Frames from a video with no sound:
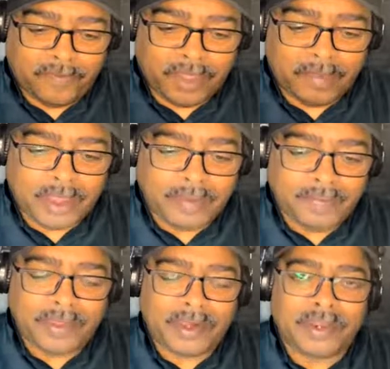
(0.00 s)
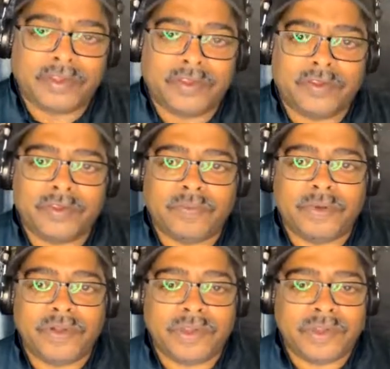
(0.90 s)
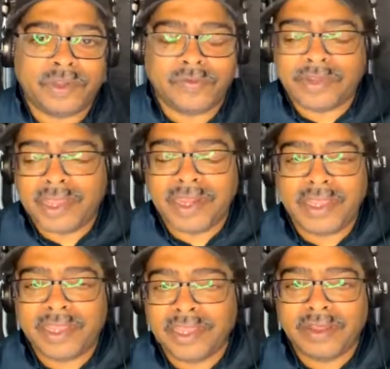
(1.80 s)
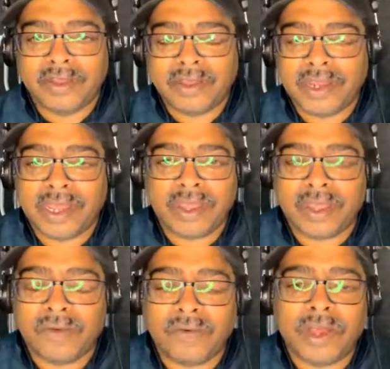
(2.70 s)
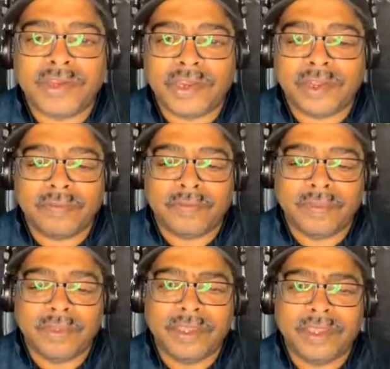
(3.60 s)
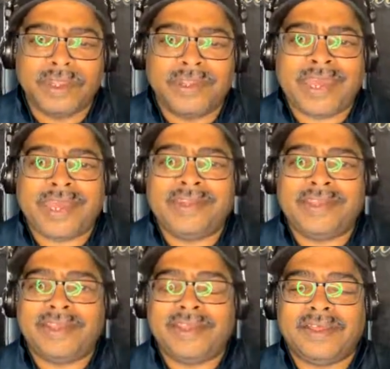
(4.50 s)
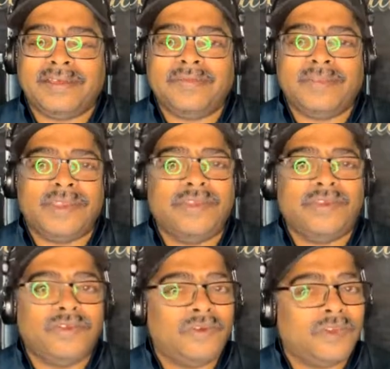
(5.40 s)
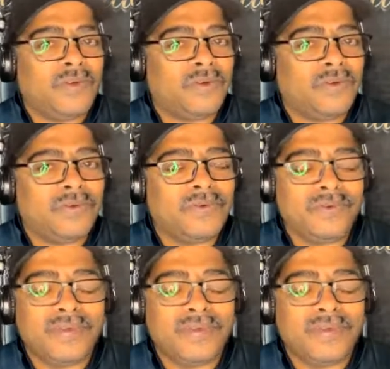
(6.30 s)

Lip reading: If I'm up and there's a sports of anything on, I'll watch it. There's actually, did you know